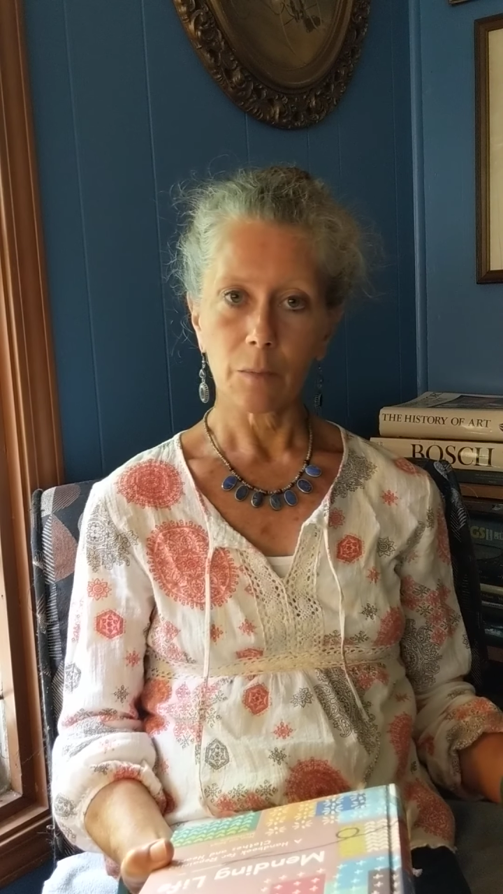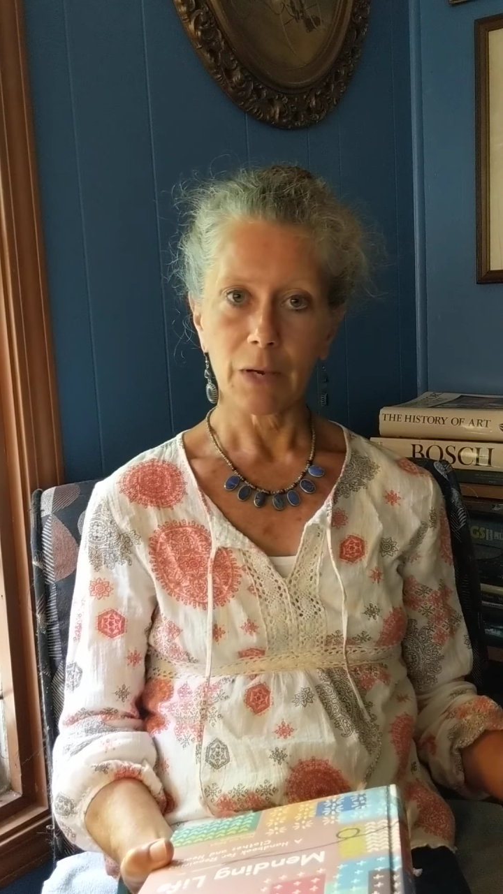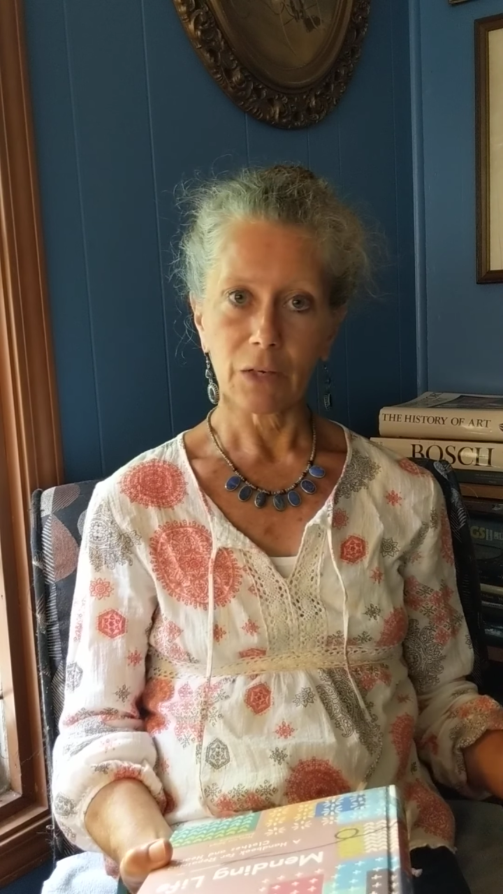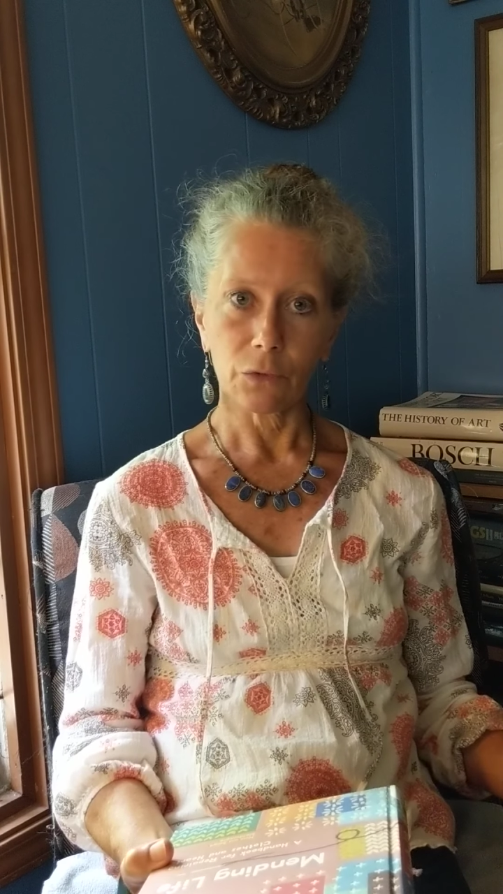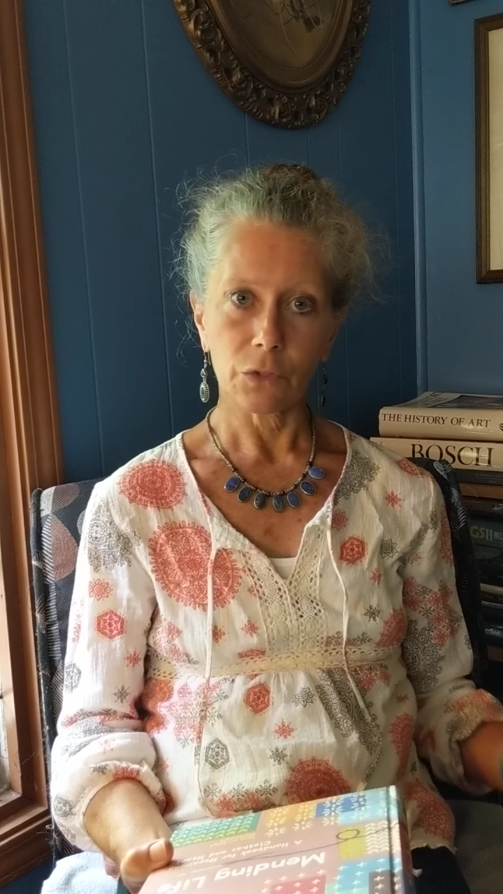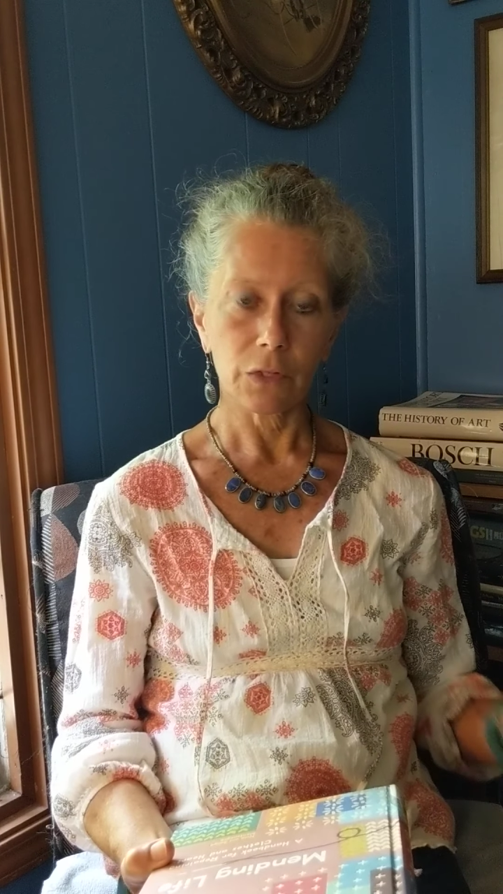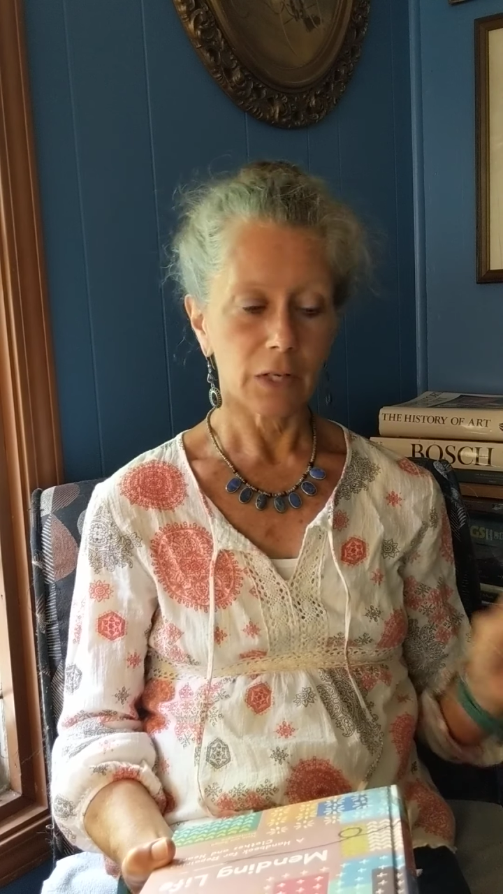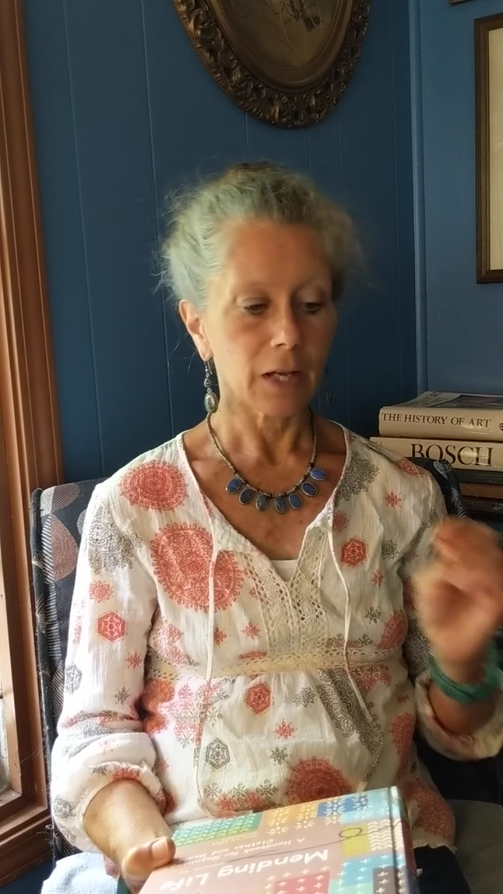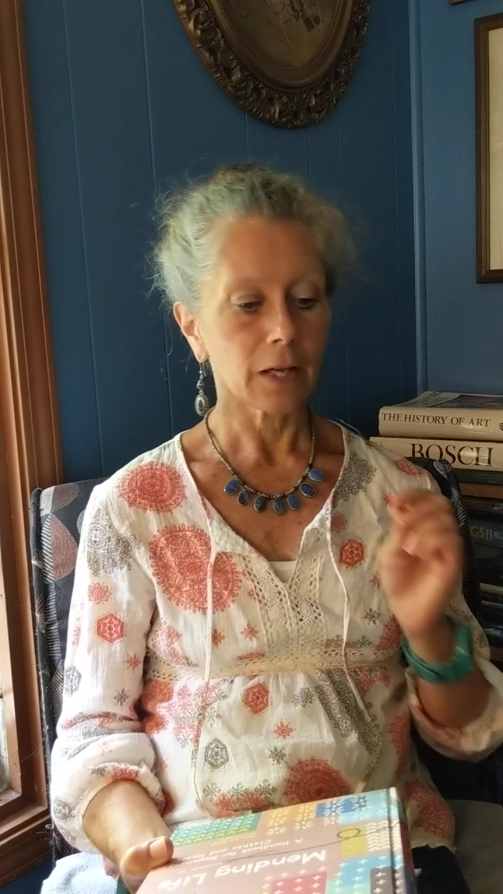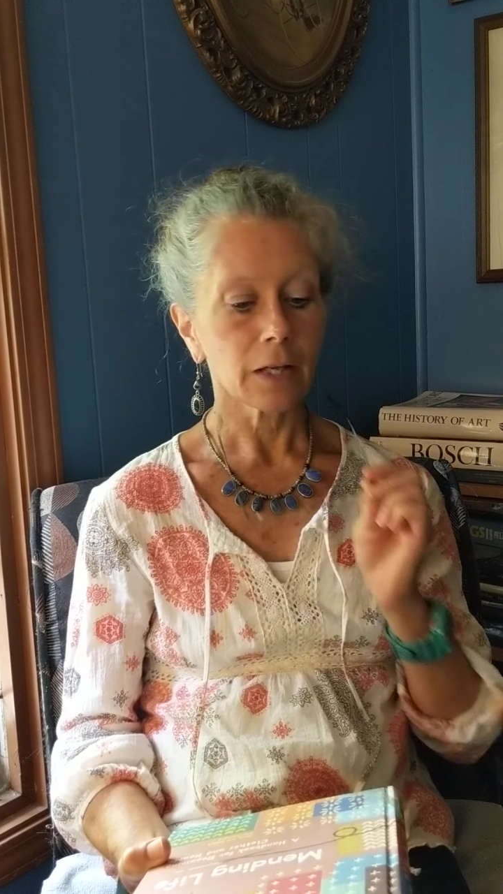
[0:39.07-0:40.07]
about
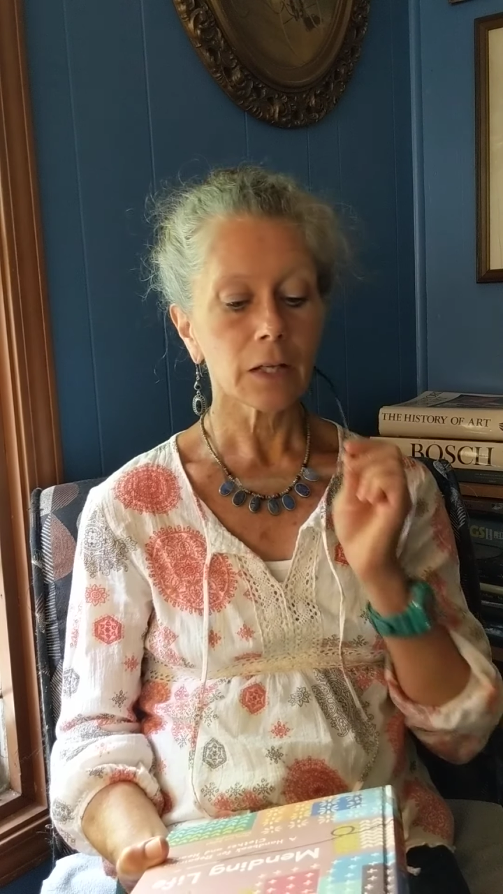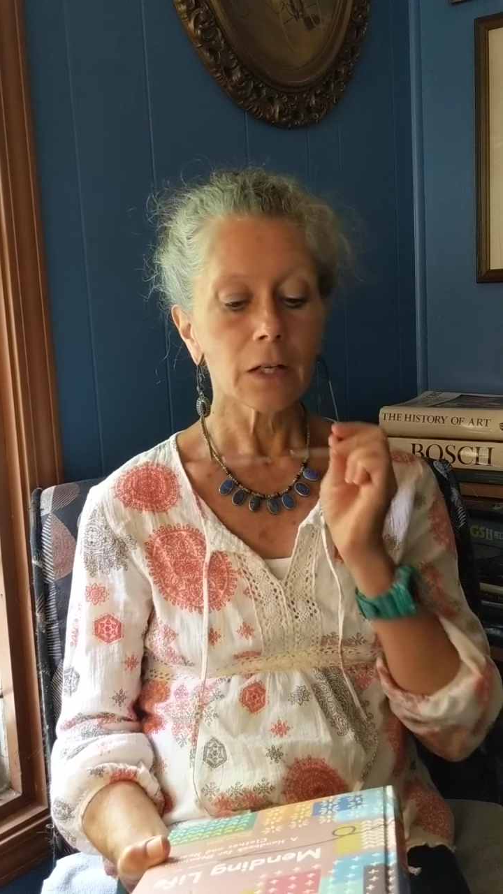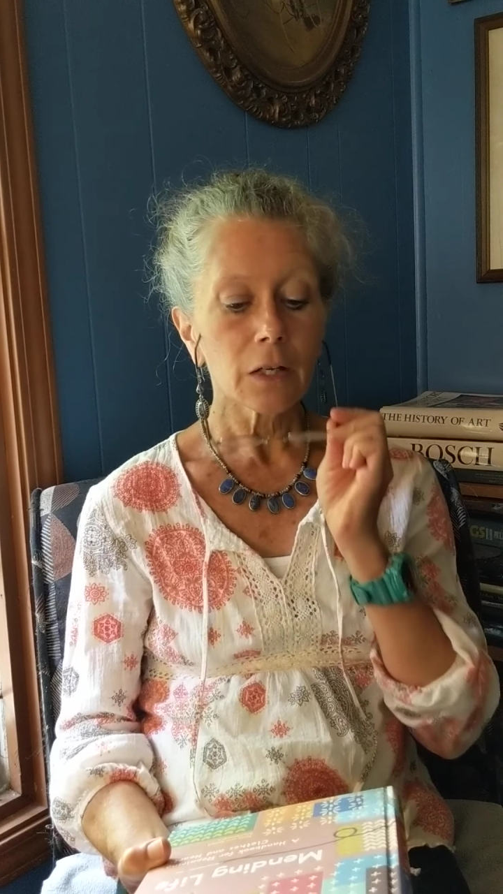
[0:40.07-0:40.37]
today